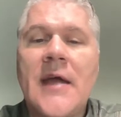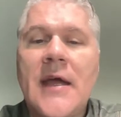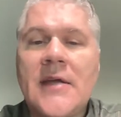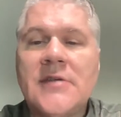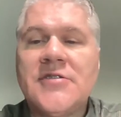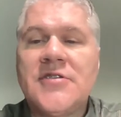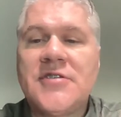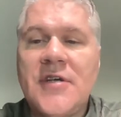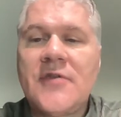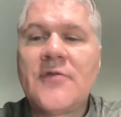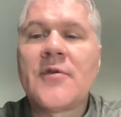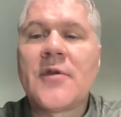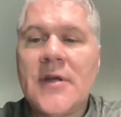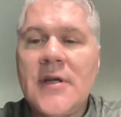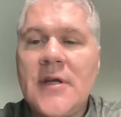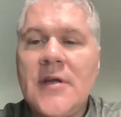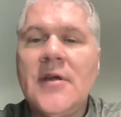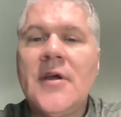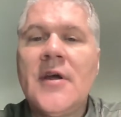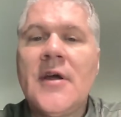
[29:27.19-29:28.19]
And
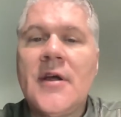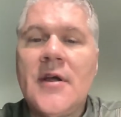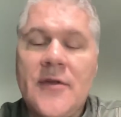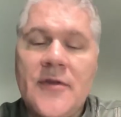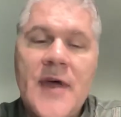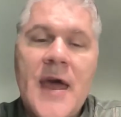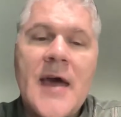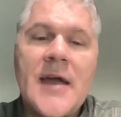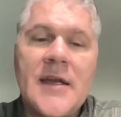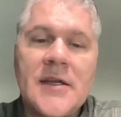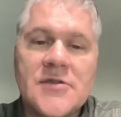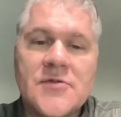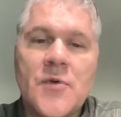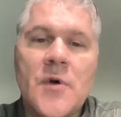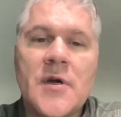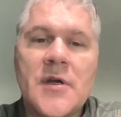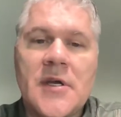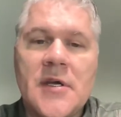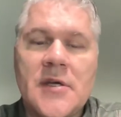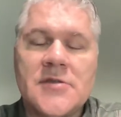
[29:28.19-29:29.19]
generally, that is
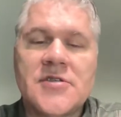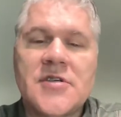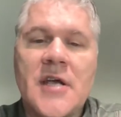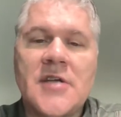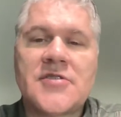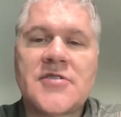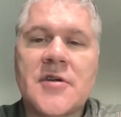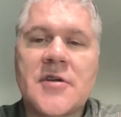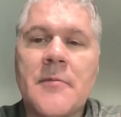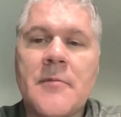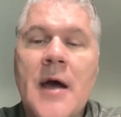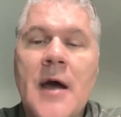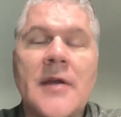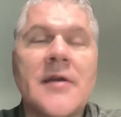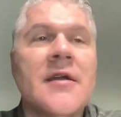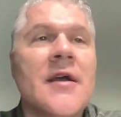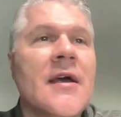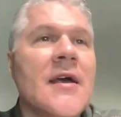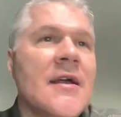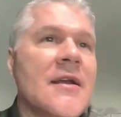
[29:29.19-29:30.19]
what can change their mind.